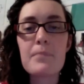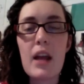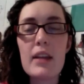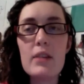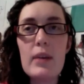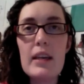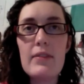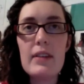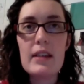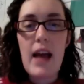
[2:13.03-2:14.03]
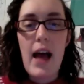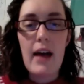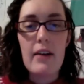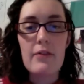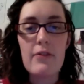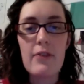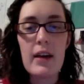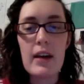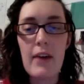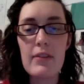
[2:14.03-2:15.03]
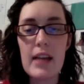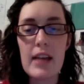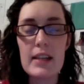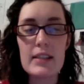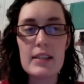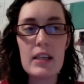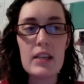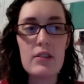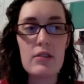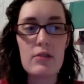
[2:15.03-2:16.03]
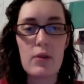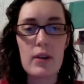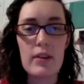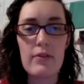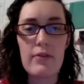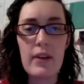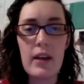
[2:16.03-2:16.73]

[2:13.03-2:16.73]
like, we even have a tendency to sort of,